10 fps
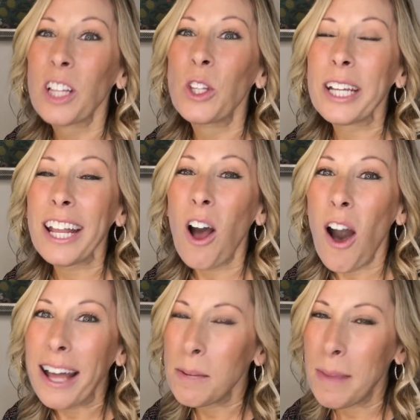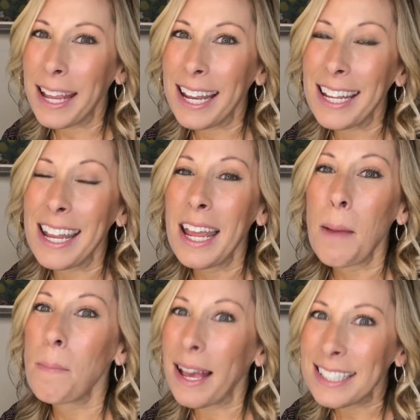Look at automated
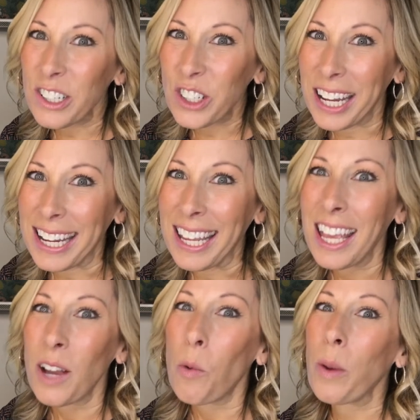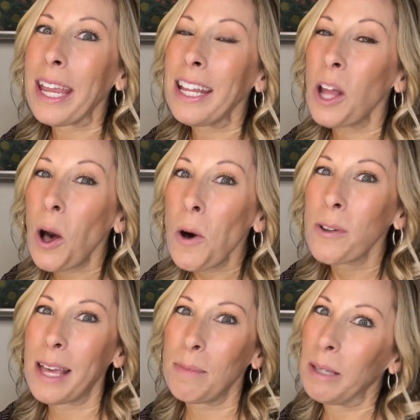messaging. We
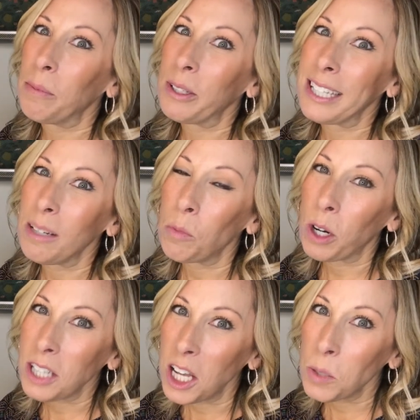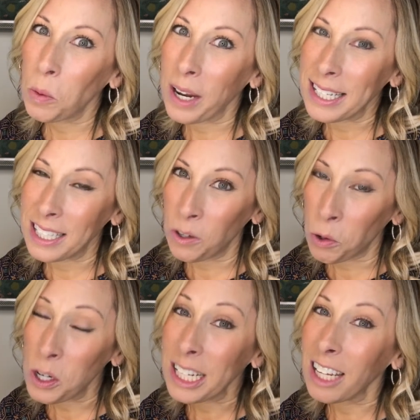know that people need more touch points in
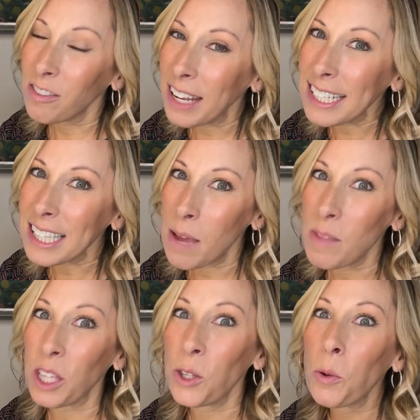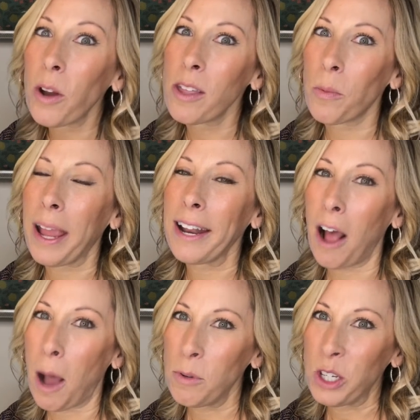order to convince them that you are the right
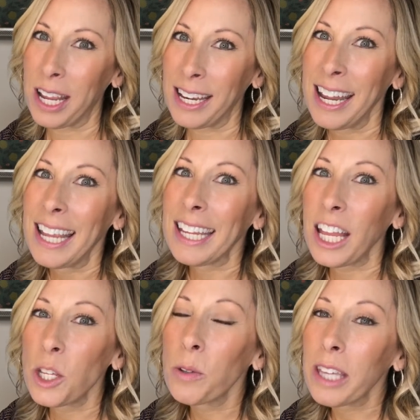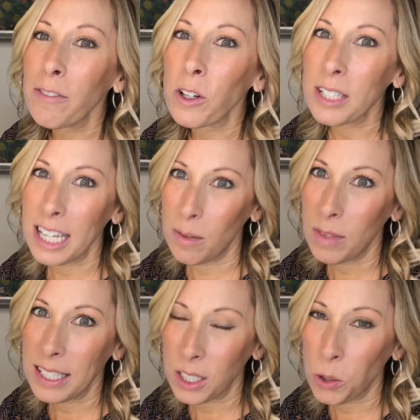option. Can you give your team
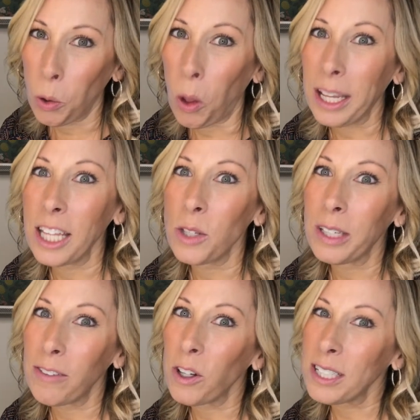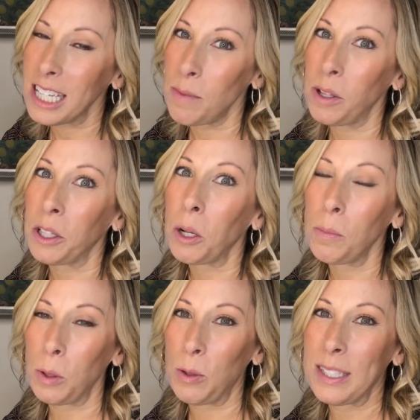this tool? Can you give your team a little
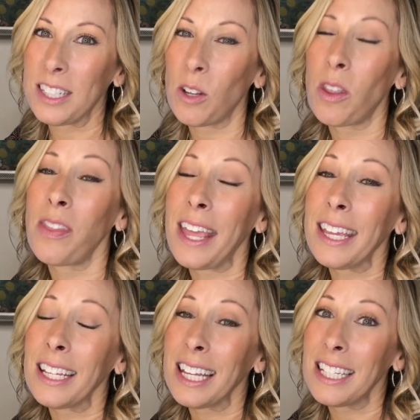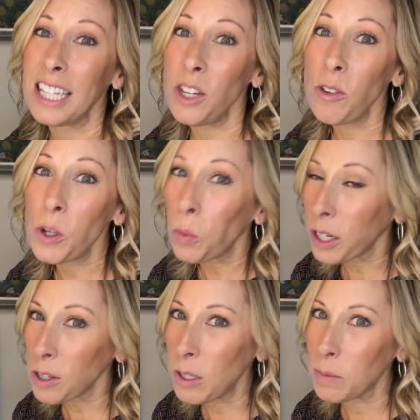boost so that they can continue to
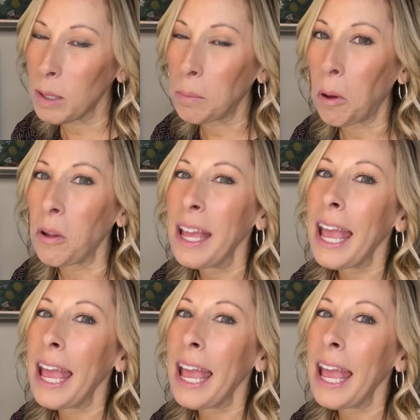work those people